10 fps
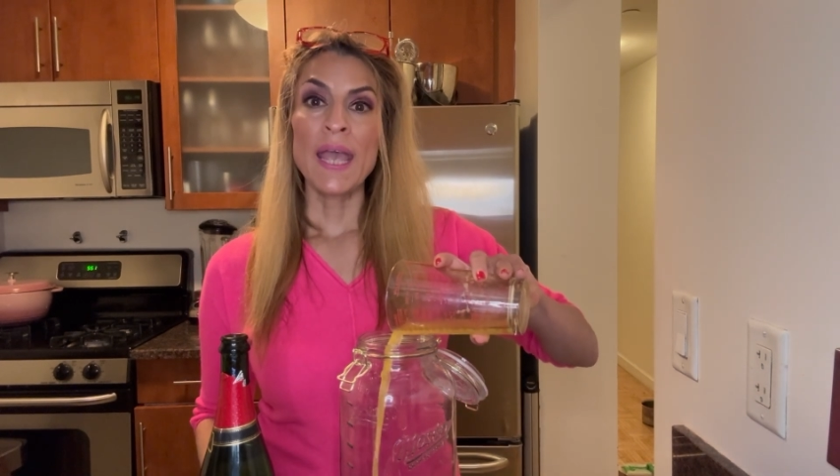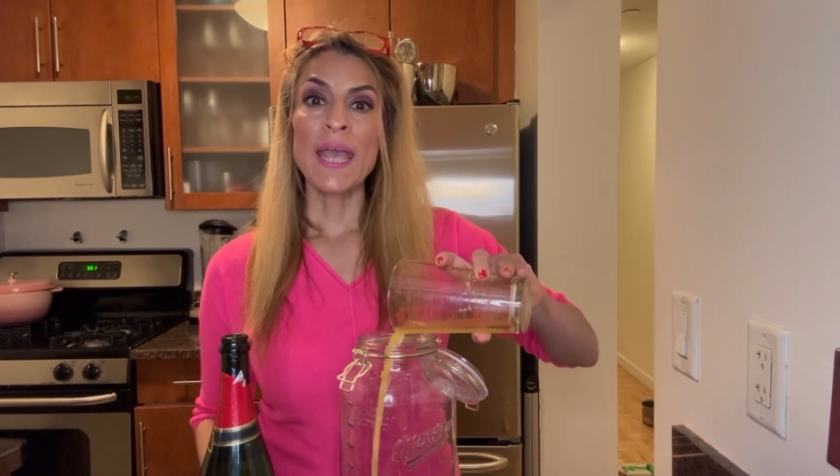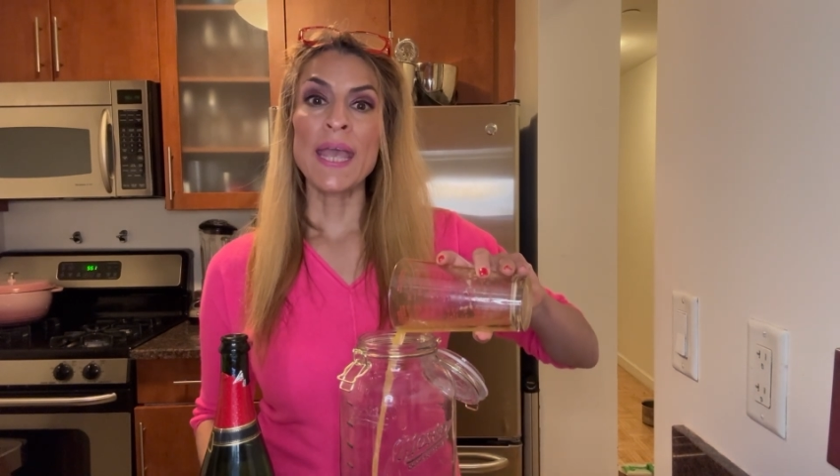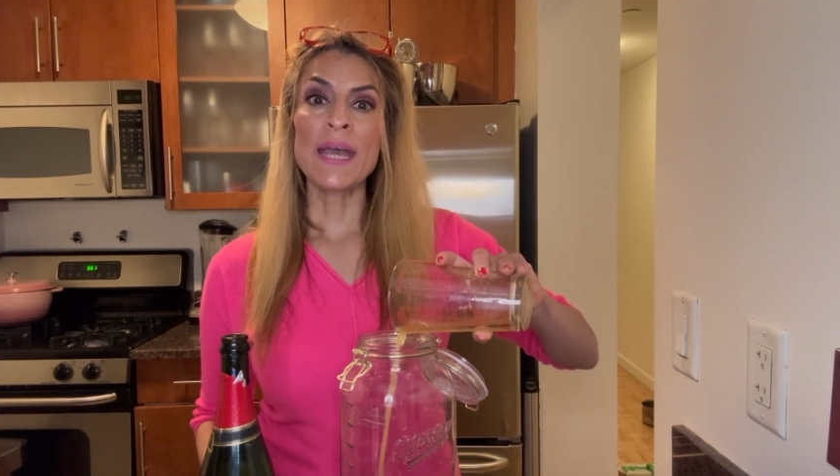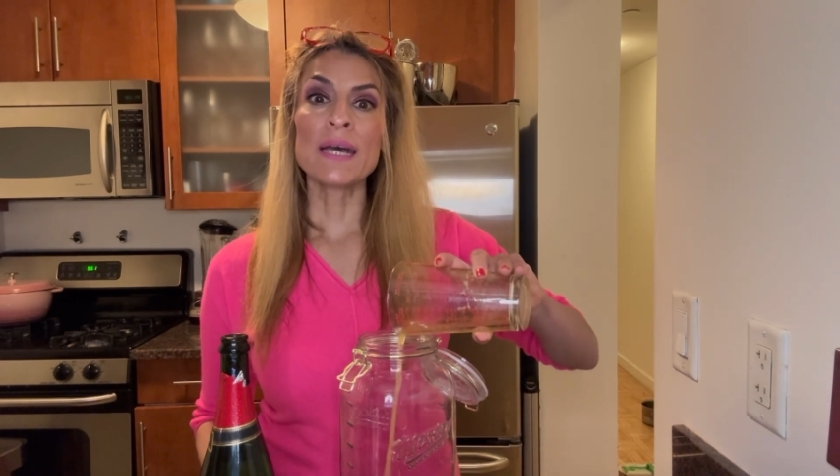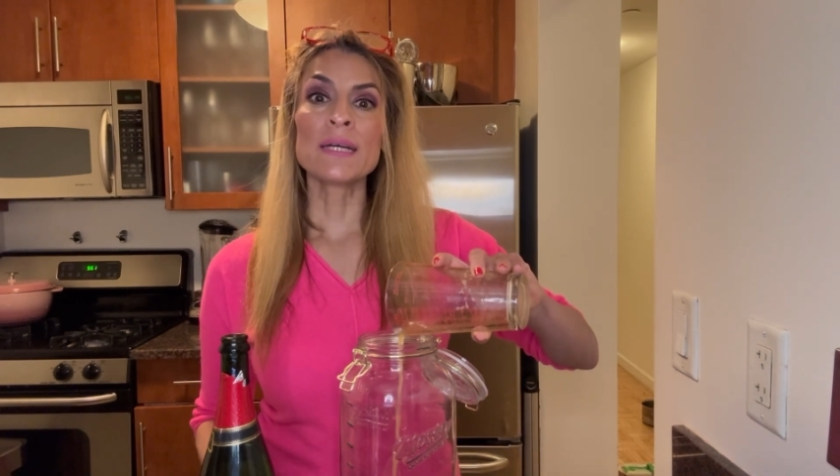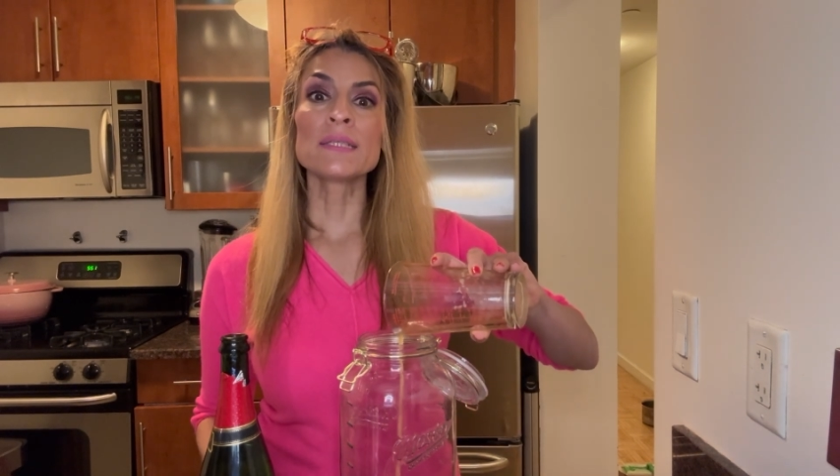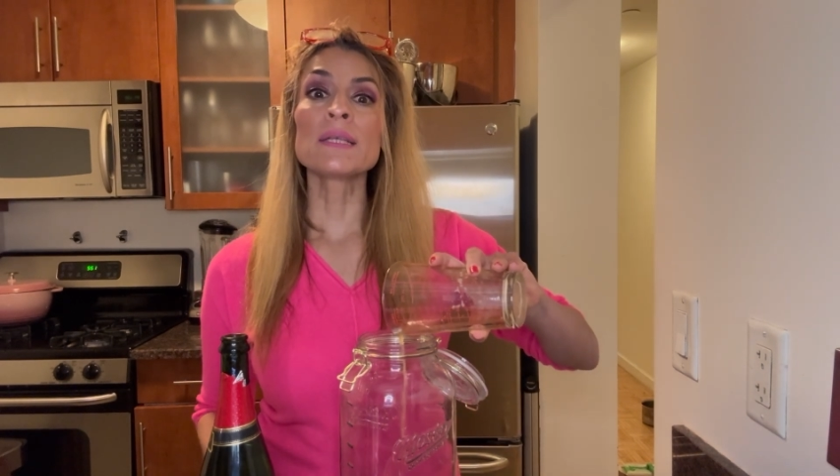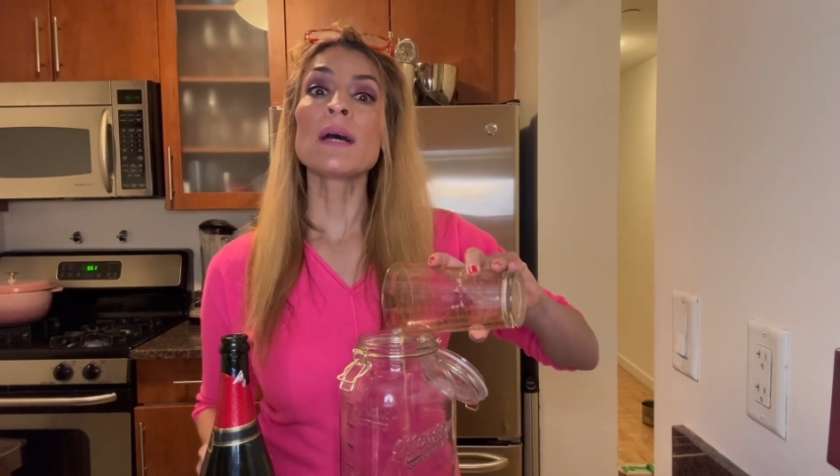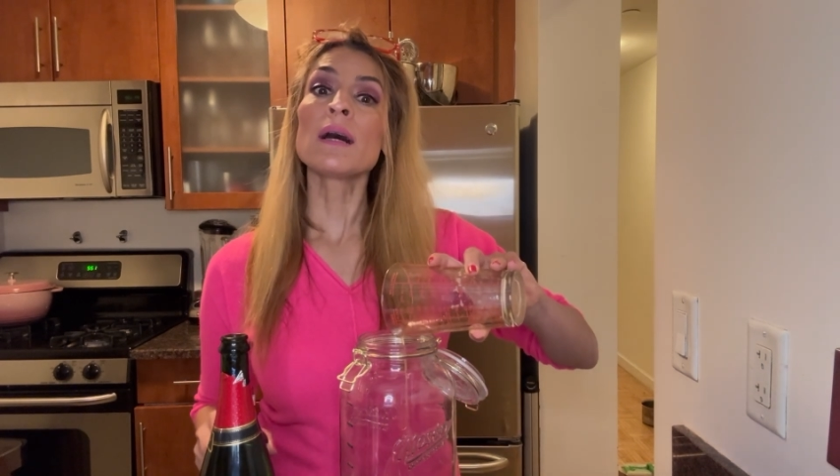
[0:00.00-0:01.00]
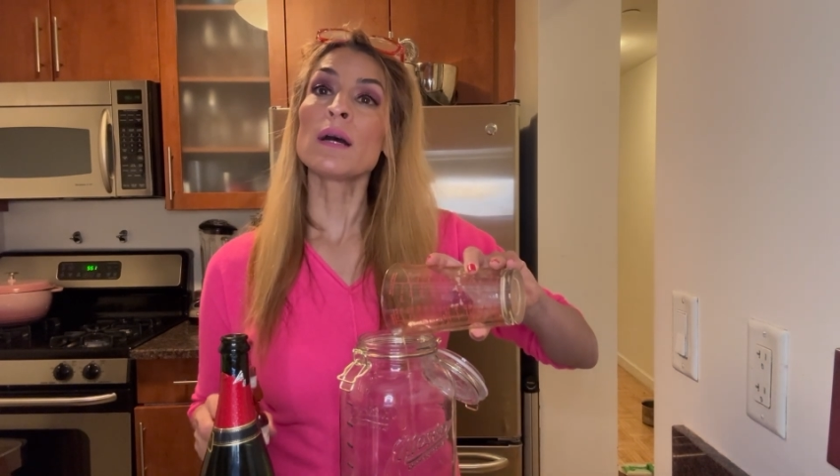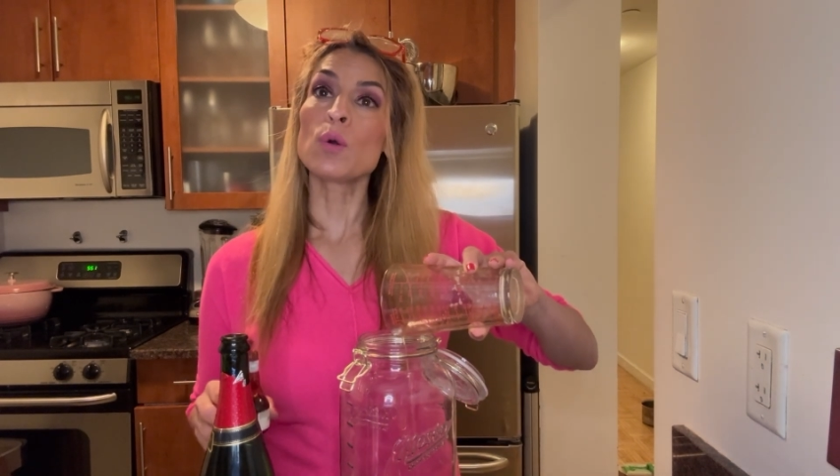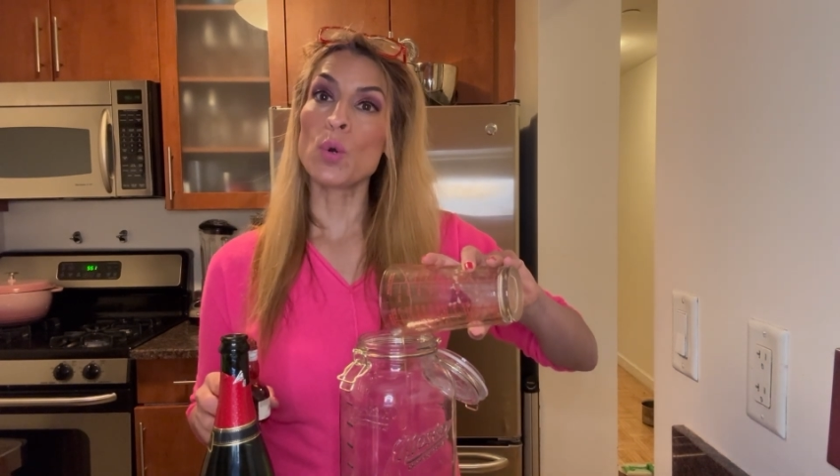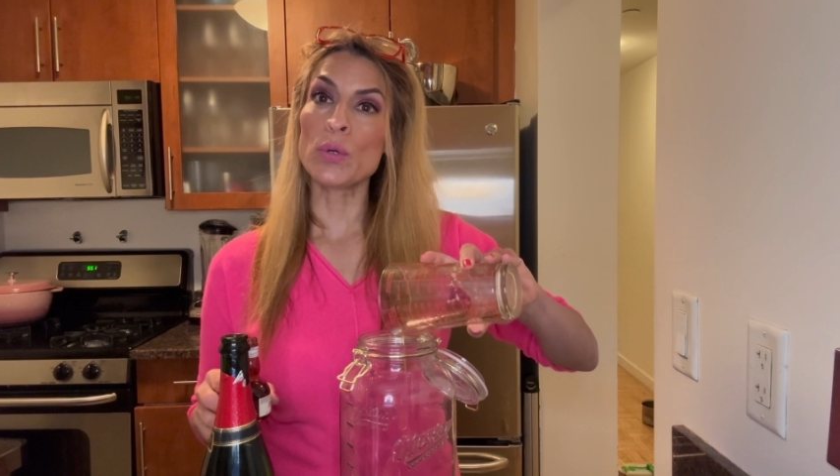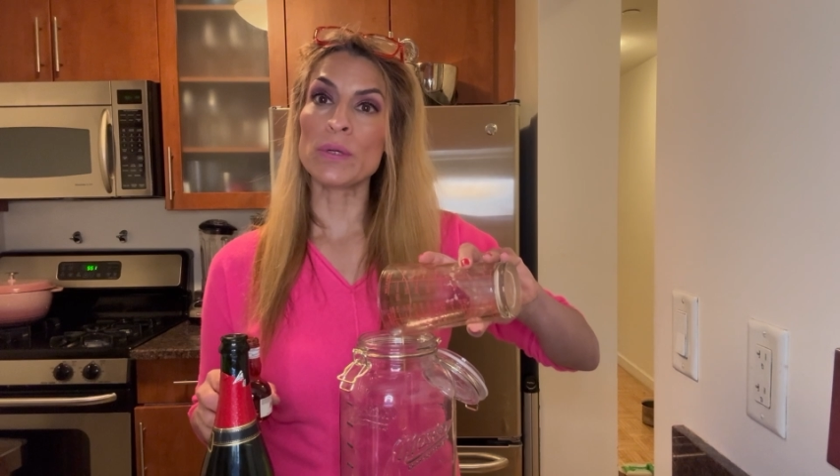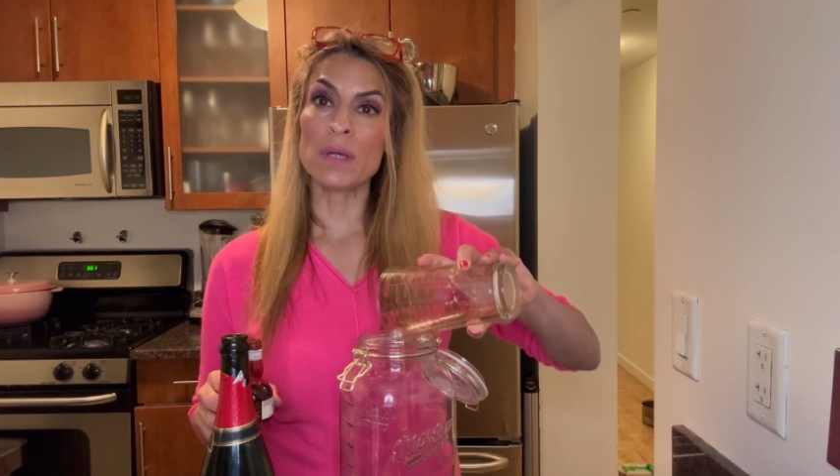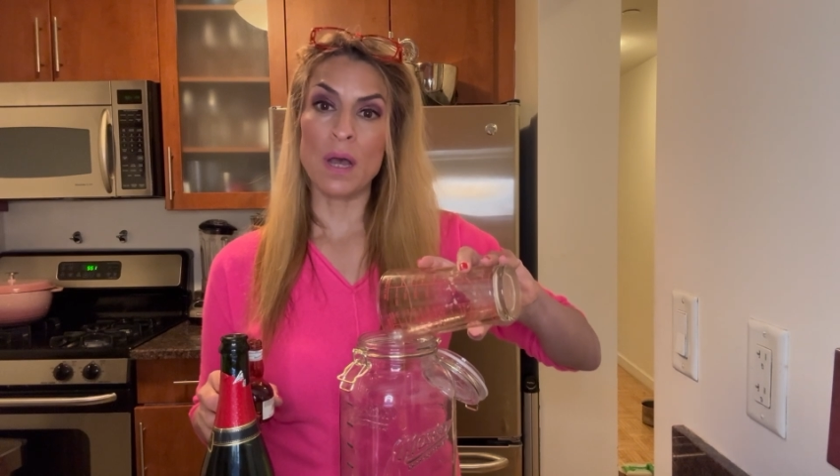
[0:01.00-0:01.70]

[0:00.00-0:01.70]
and a quarter